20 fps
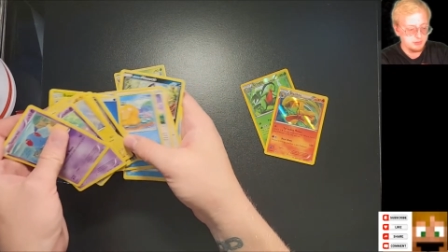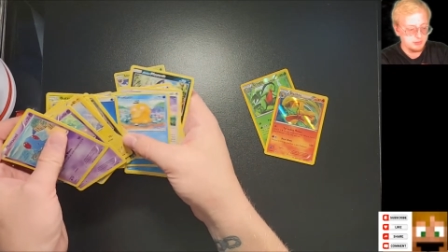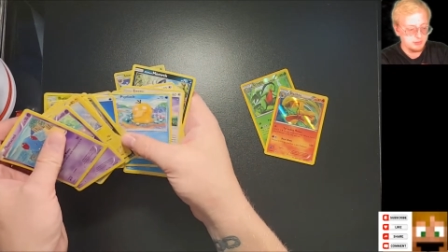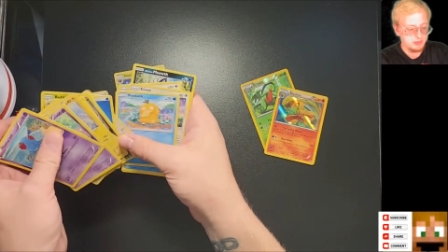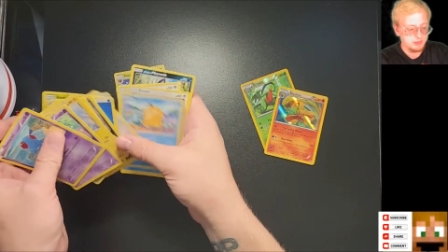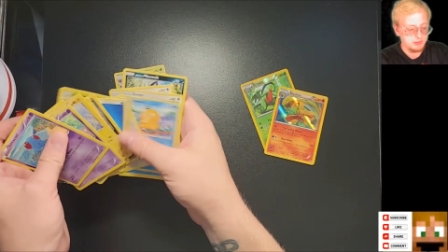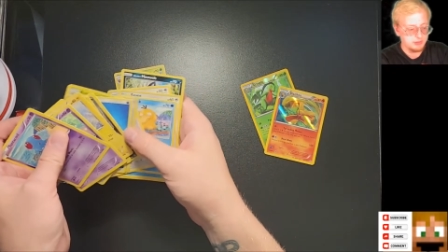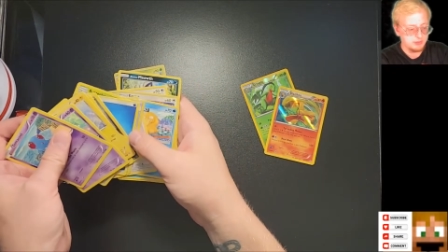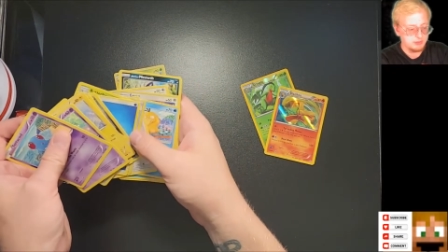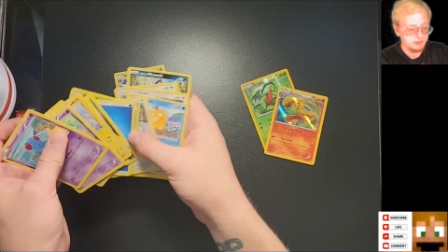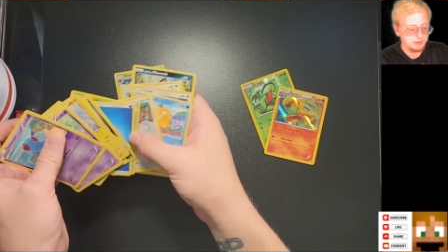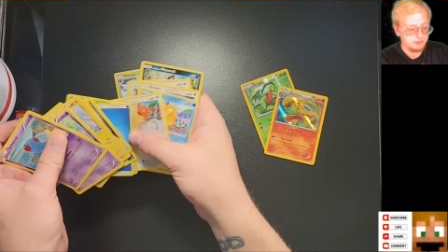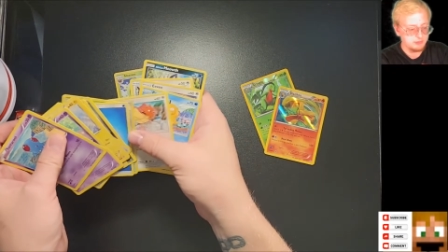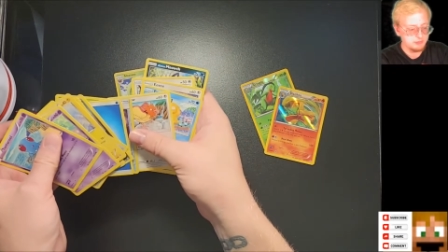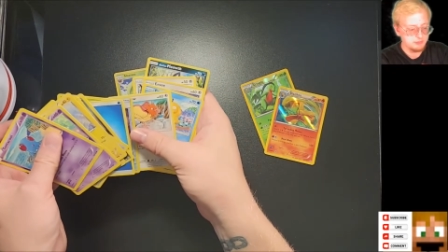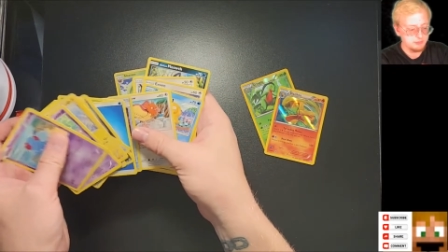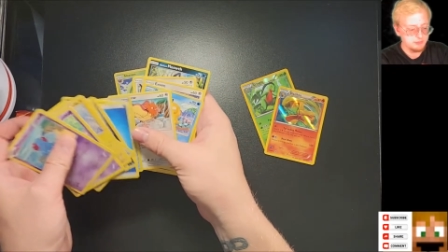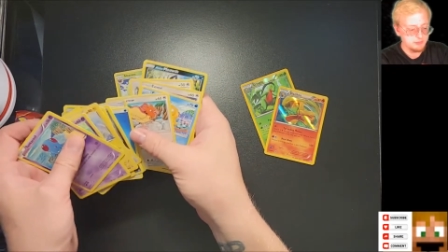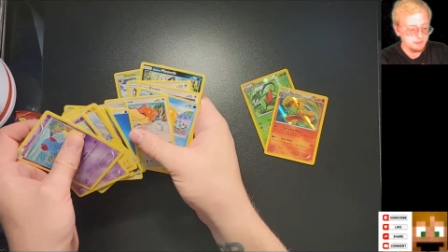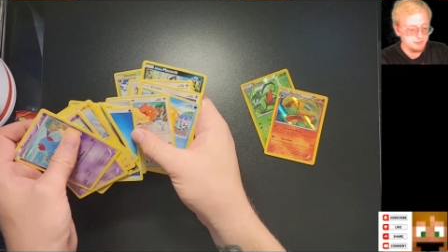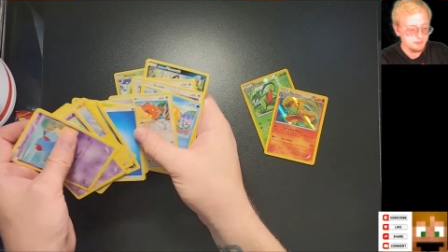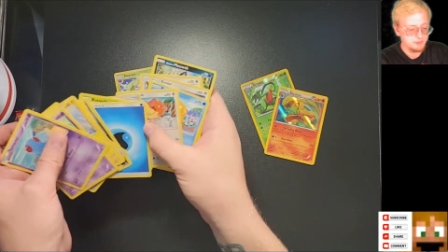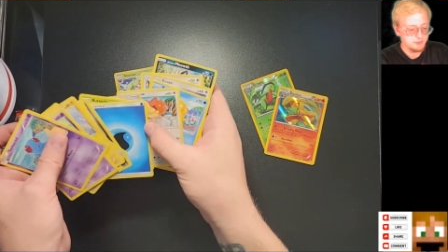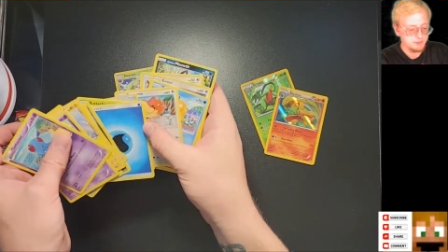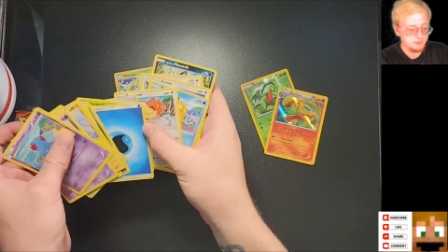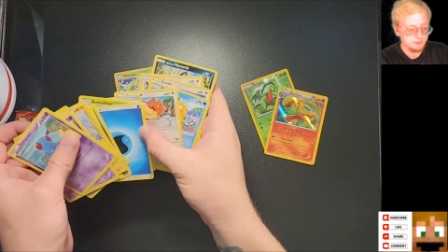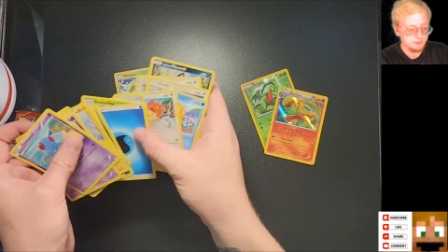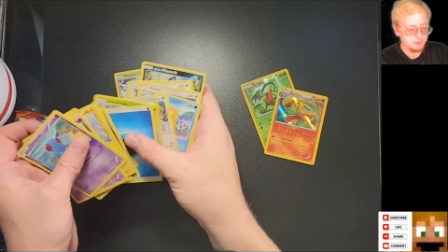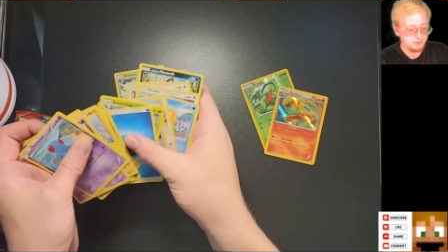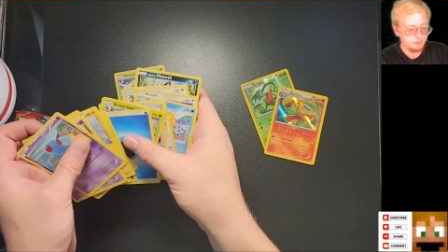And
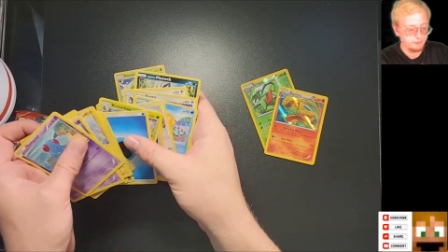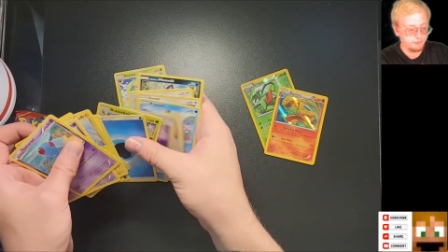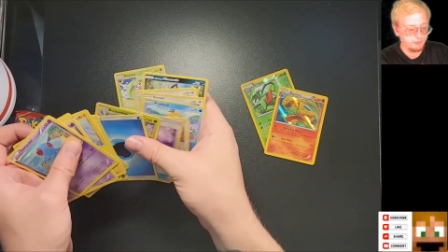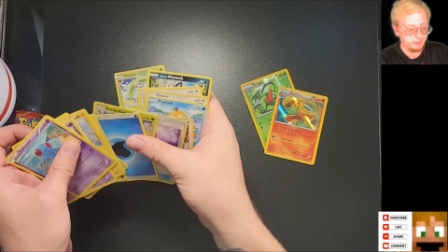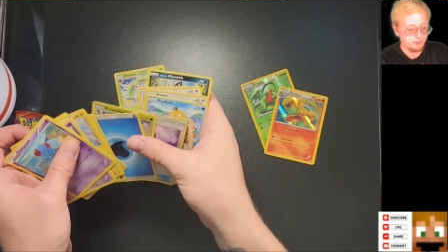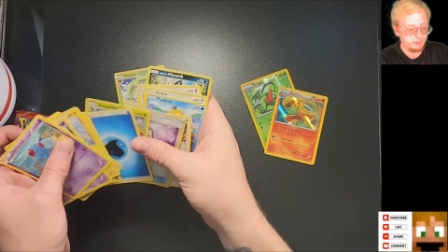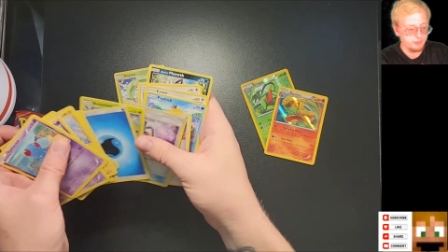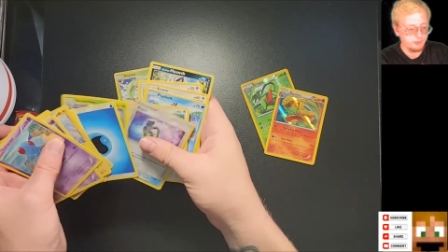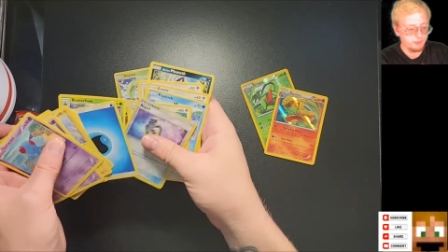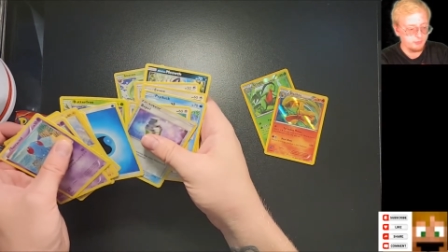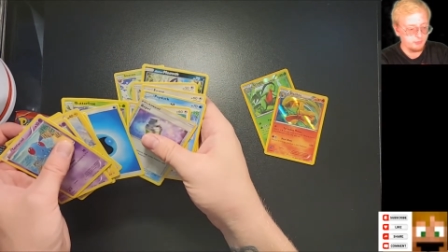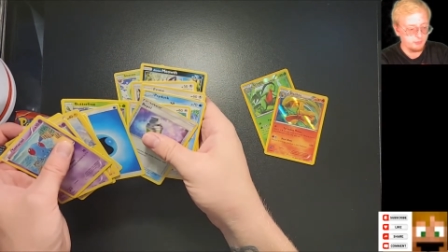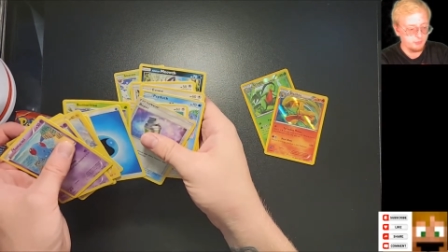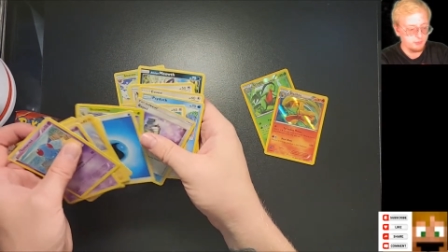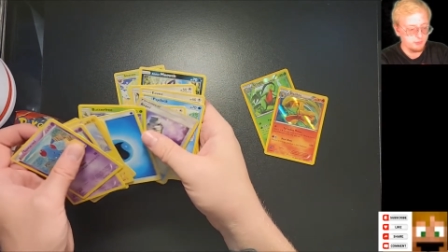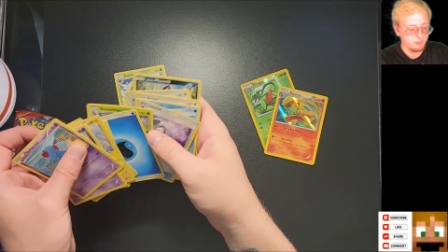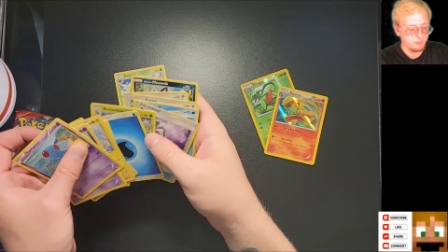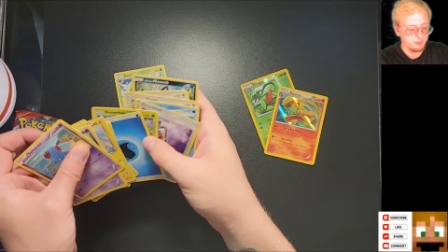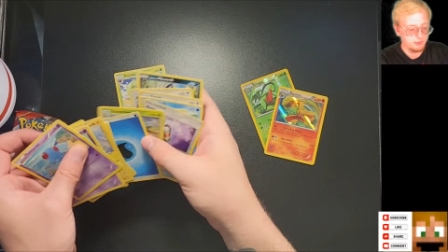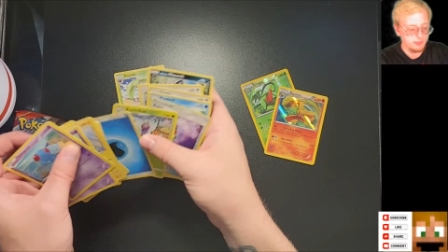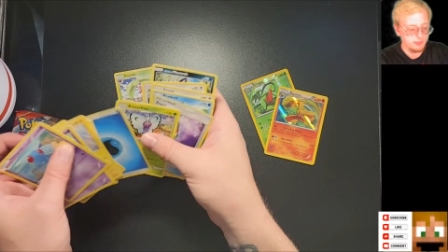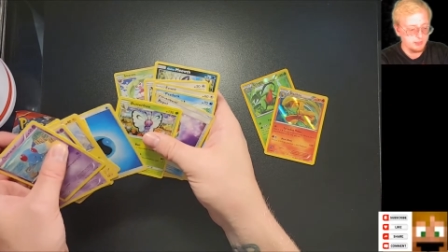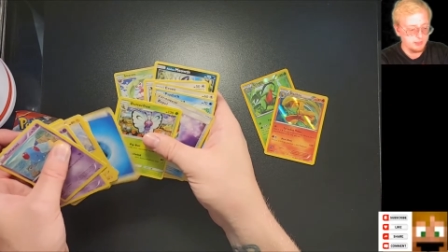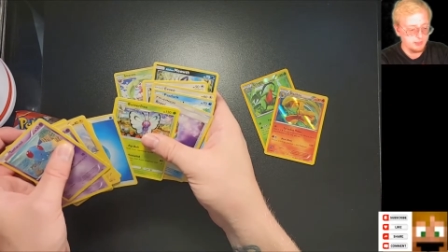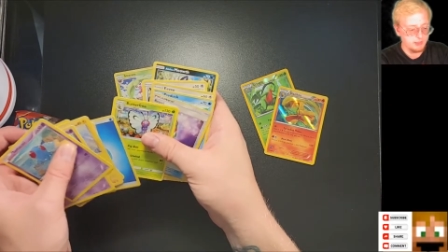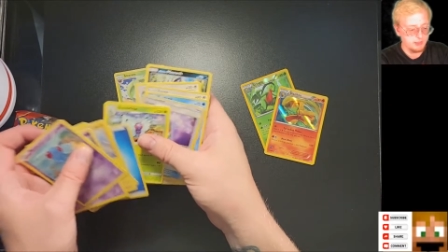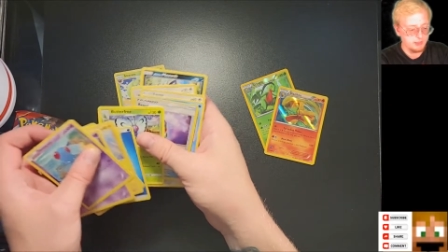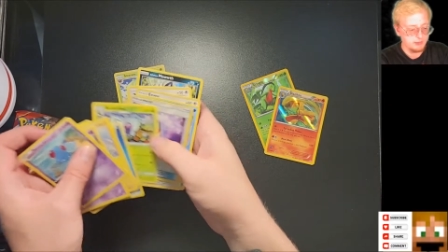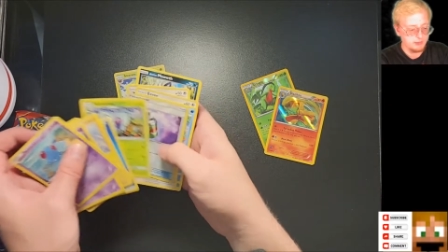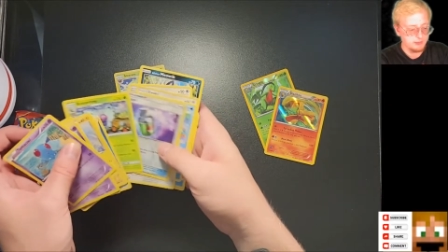what was our other one we
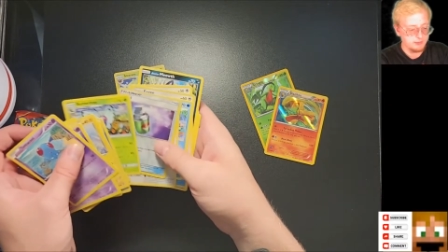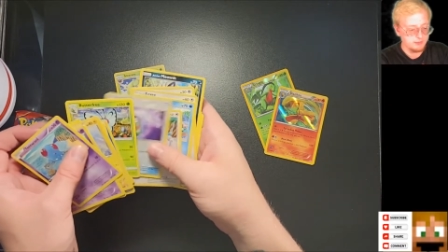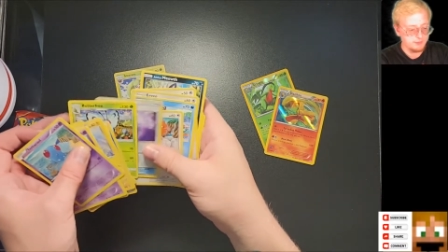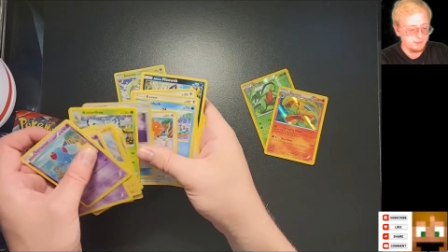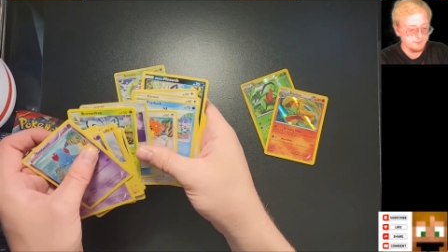had?